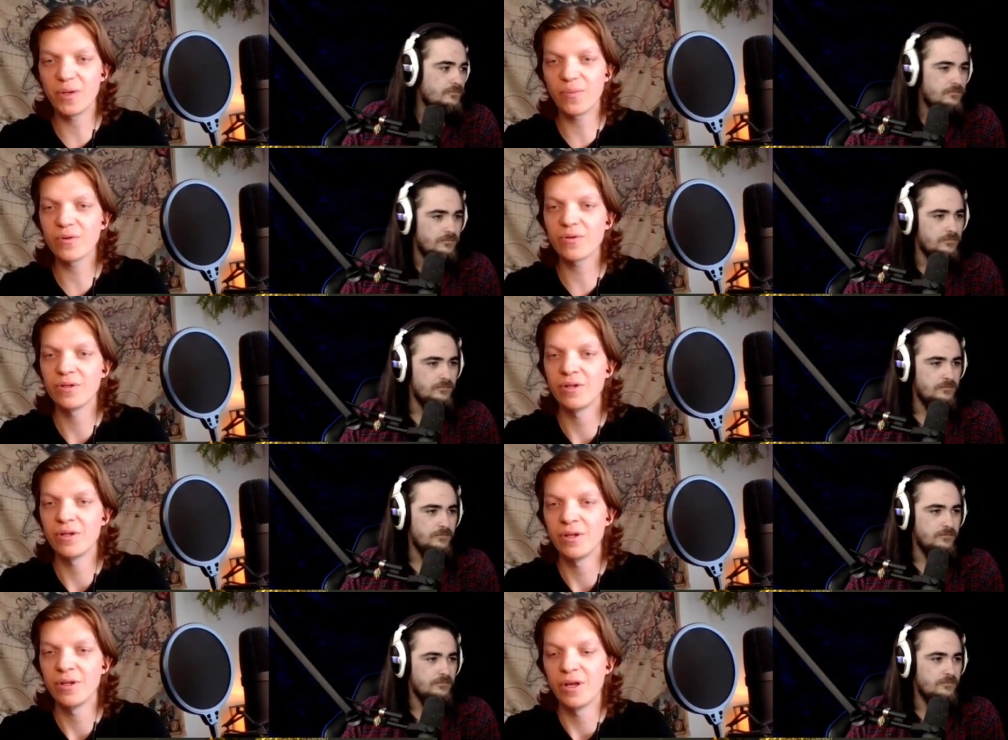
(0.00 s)
Speaker 1: from people
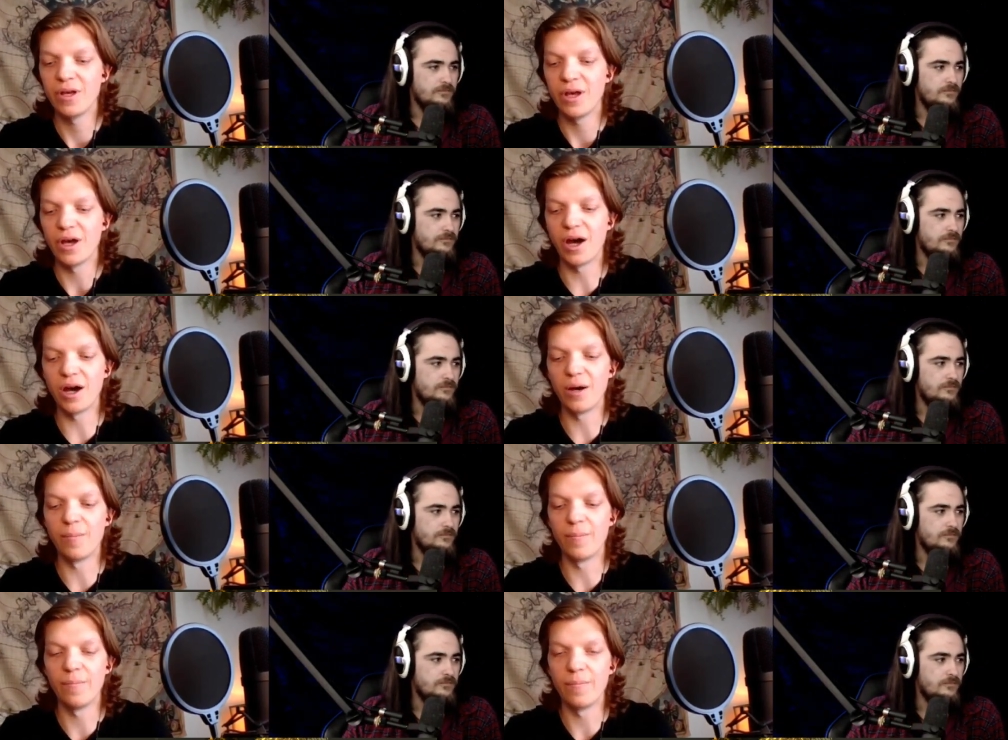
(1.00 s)

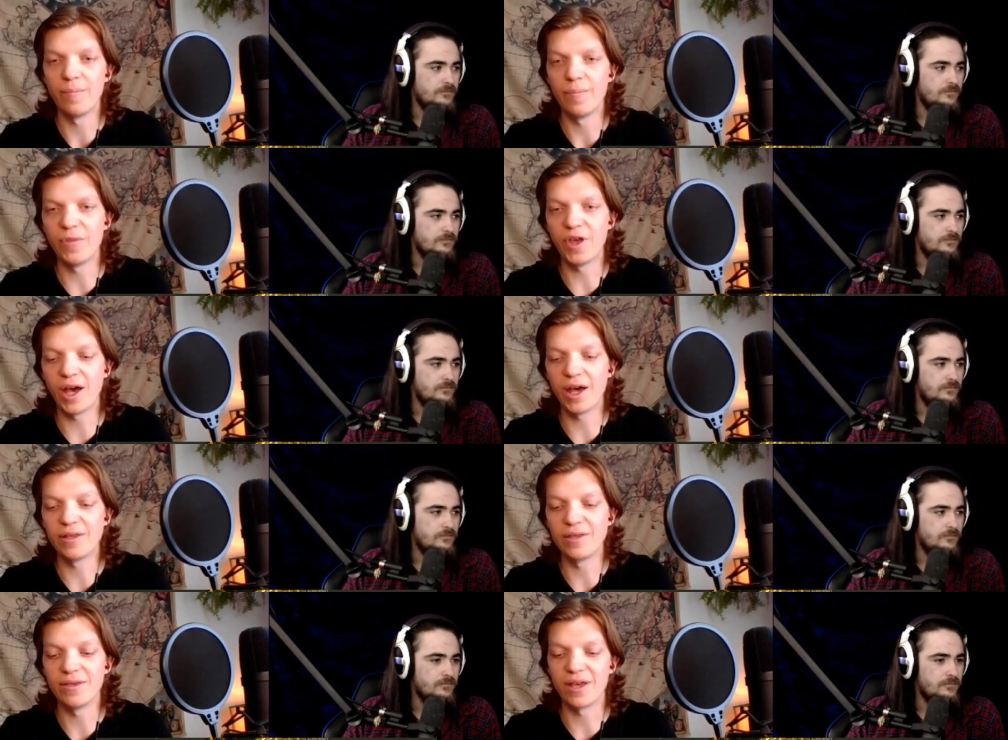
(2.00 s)
um,
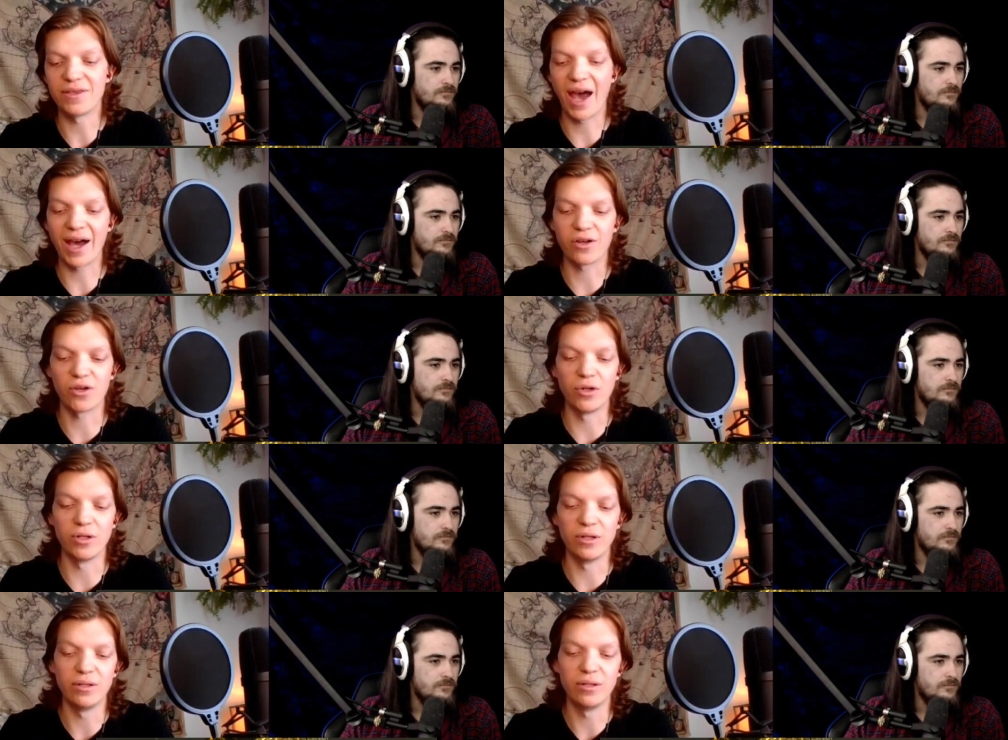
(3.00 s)
that that that
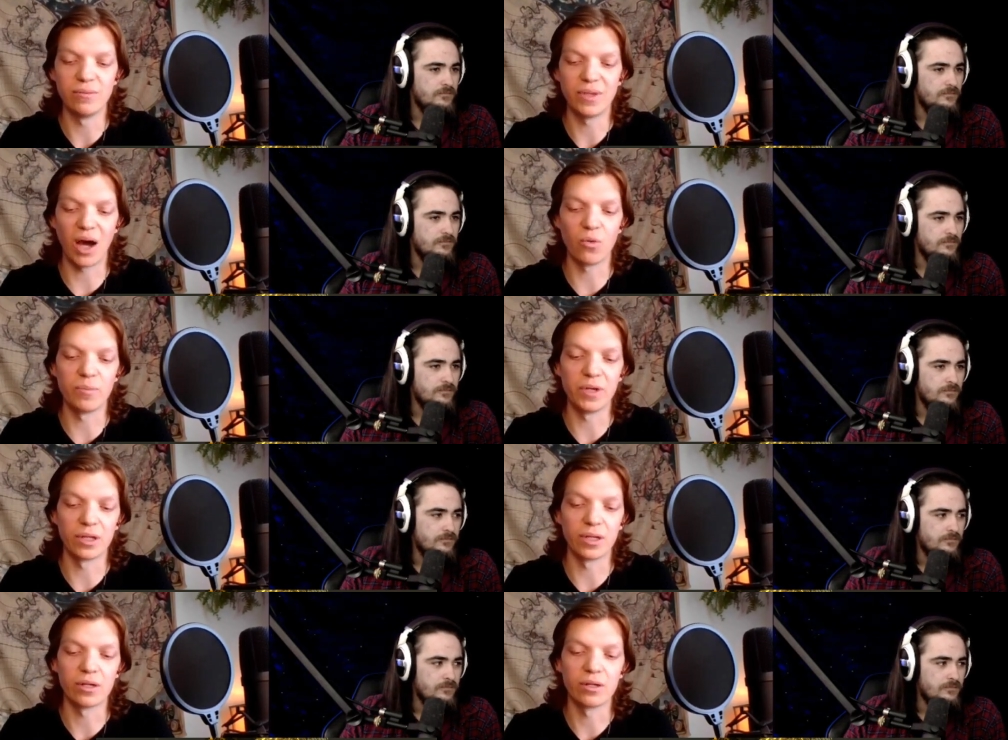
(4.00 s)
could that
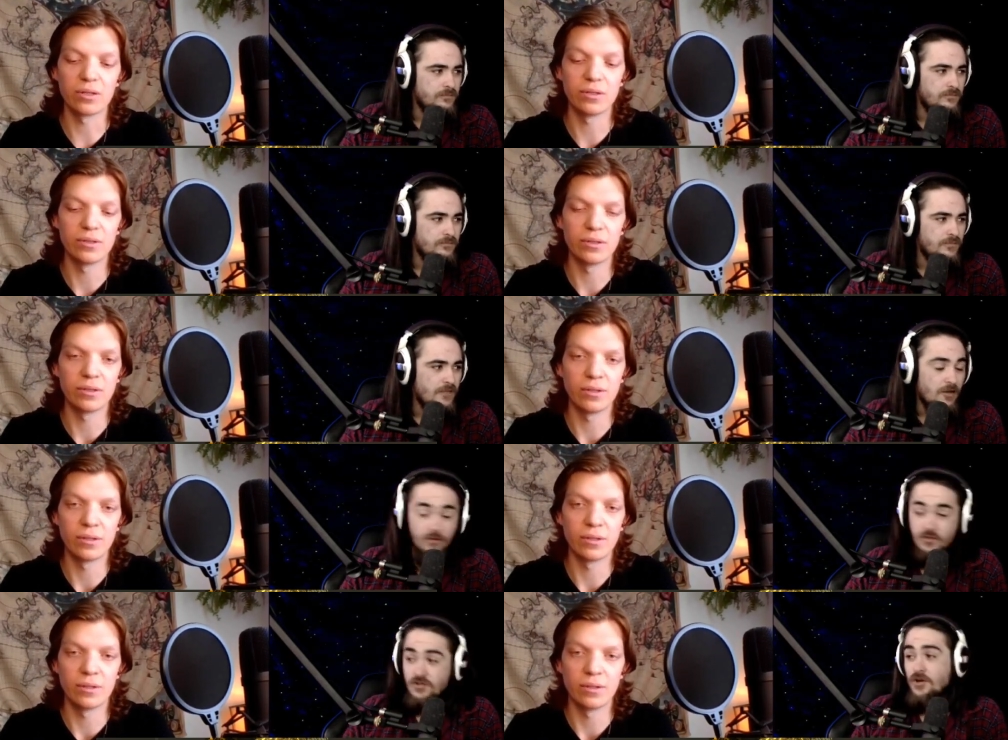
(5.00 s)
would be illegal
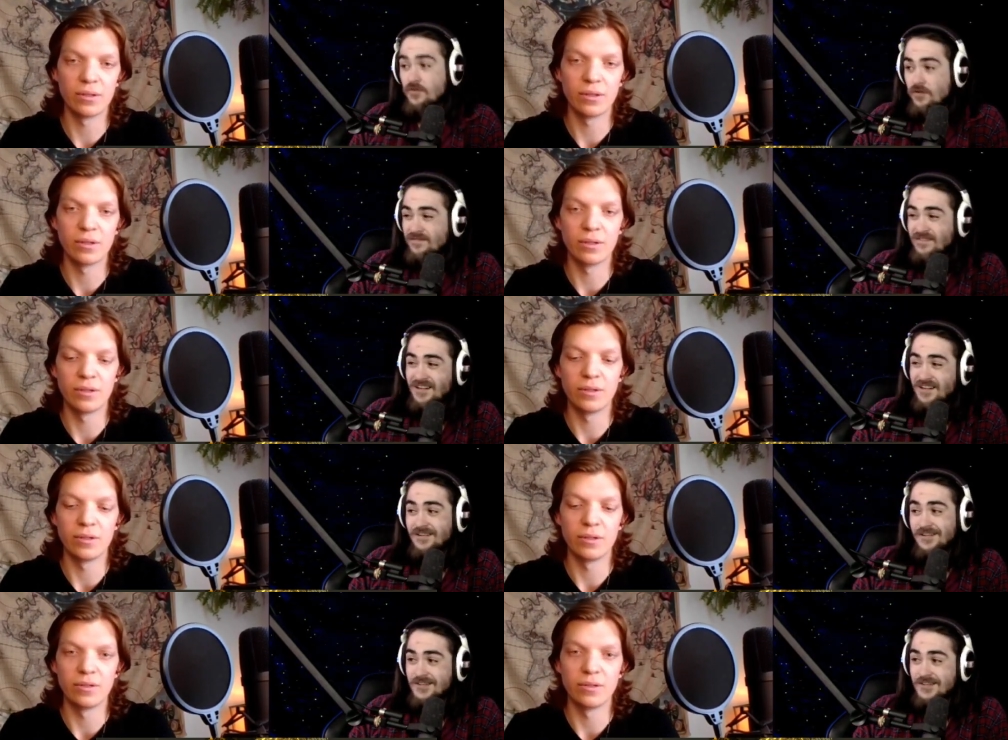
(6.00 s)
Speaker 2: well so uh,
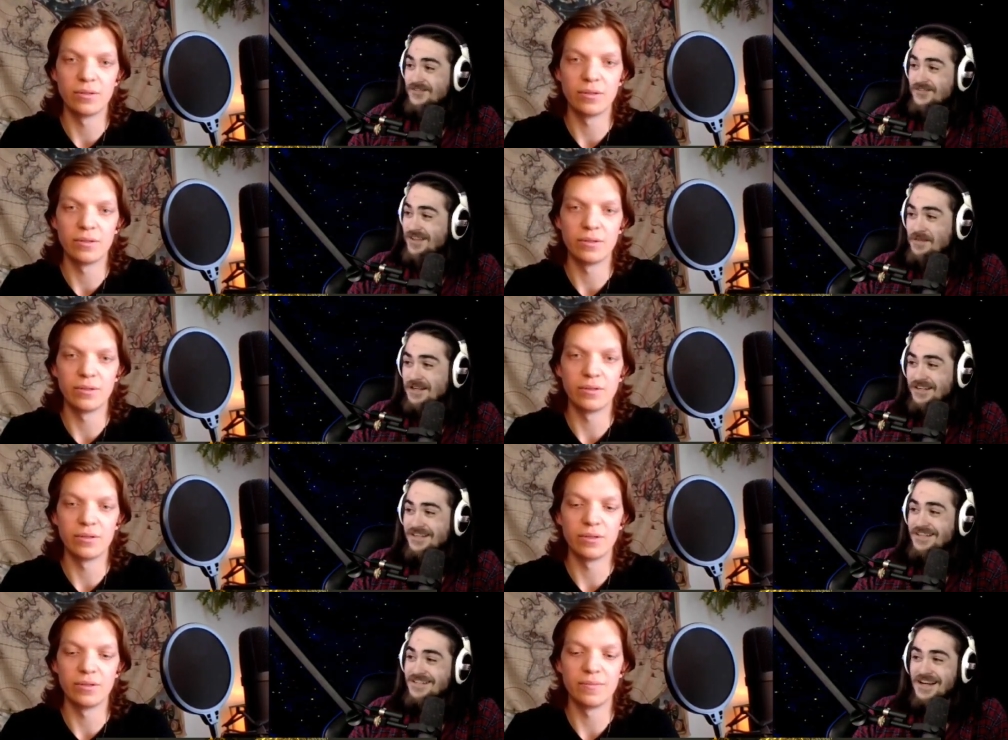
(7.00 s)
i mean
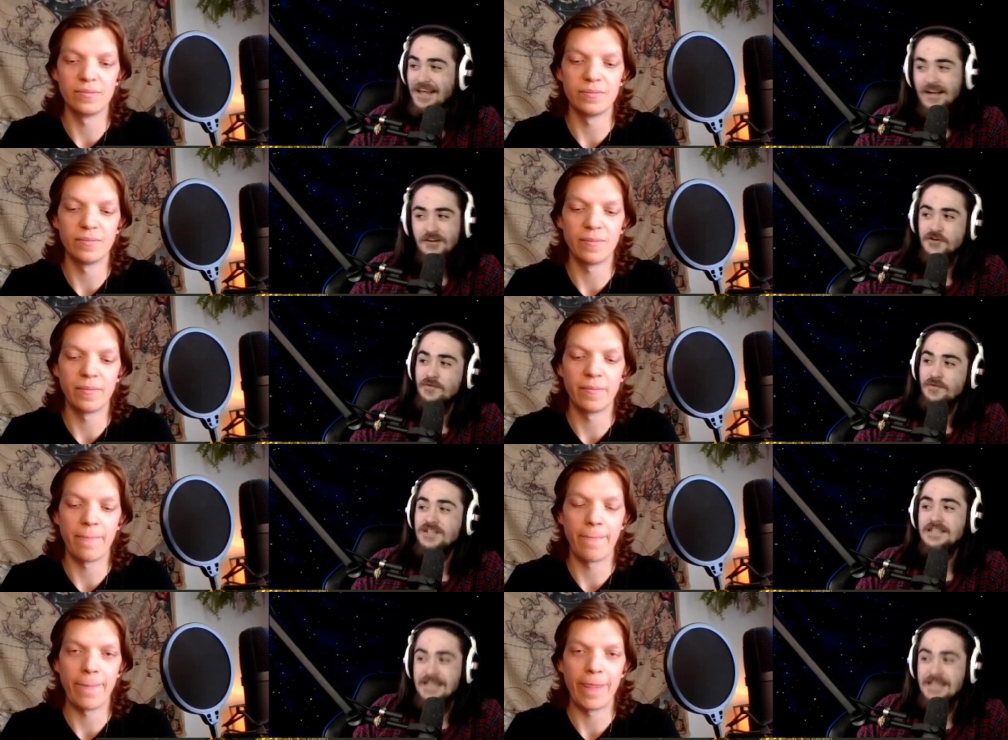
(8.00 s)
he's gonna get in trouble
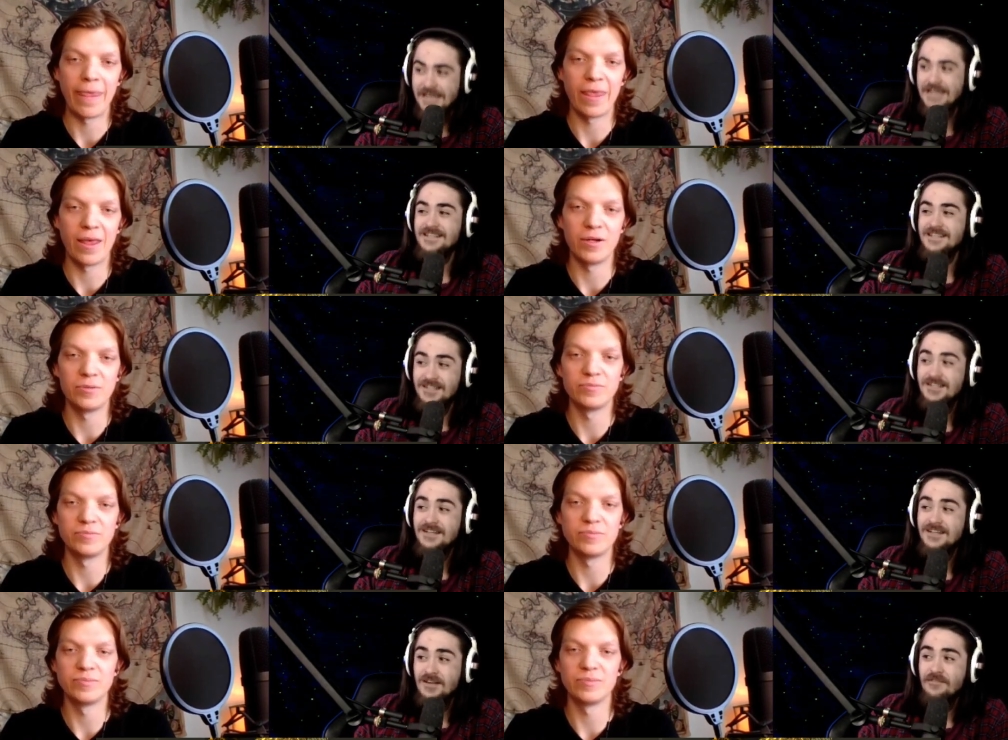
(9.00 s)
because he is
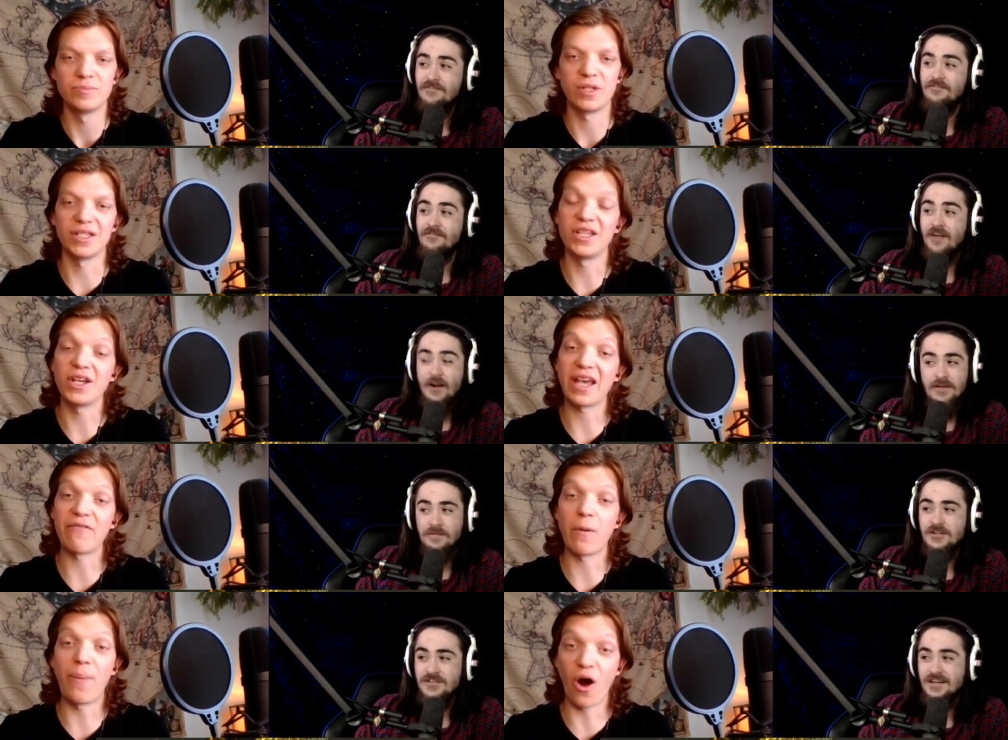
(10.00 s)
very he does much...
Speaker 1: have a